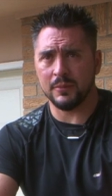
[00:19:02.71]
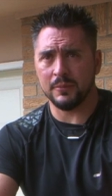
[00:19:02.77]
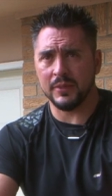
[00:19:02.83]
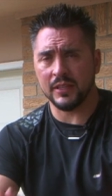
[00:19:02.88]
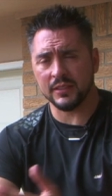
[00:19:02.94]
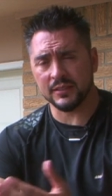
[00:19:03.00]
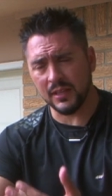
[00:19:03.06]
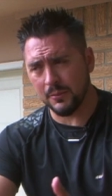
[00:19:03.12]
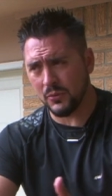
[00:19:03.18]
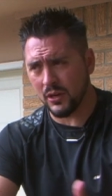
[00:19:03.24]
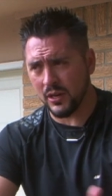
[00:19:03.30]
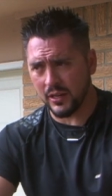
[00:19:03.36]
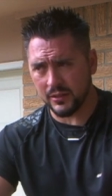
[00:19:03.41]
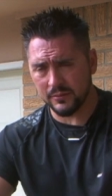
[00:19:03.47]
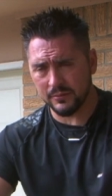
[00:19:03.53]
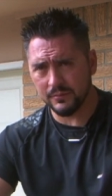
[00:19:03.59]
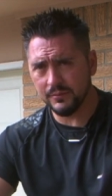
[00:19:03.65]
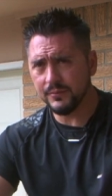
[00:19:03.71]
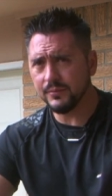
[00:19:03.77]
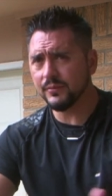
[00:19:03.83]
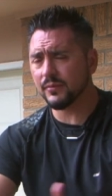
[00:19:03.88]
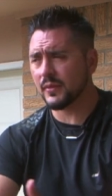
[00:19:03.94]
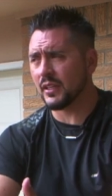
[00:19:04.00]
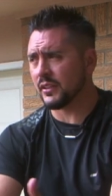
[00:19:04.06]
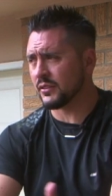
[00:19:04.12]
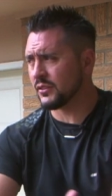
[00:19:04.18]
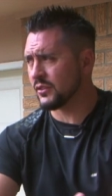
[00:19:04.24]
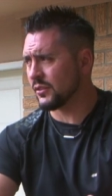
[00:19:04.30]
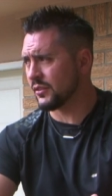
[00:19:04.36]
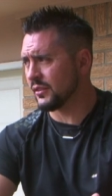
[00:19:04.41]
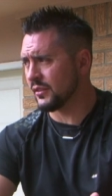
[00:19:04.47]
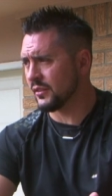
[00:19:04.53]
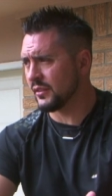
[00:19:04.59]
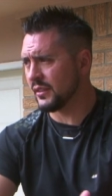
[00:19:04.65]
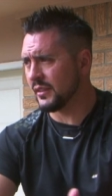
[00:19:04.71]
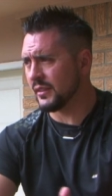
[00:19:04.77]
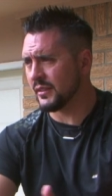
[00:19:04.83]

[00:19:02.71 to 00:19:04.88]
in because I brought a certain